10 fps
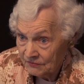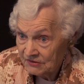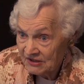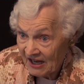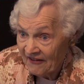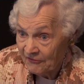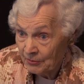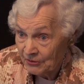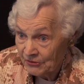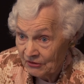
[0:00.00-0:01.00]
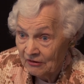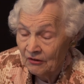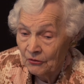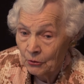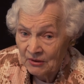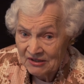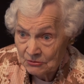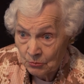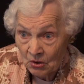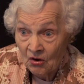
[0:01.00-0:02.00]
staff person. The
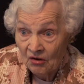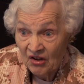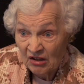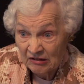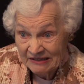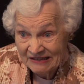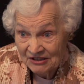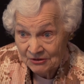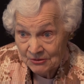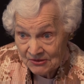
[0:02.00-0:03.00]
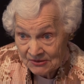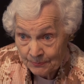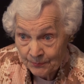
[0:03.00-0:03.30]
rest were all volunteers.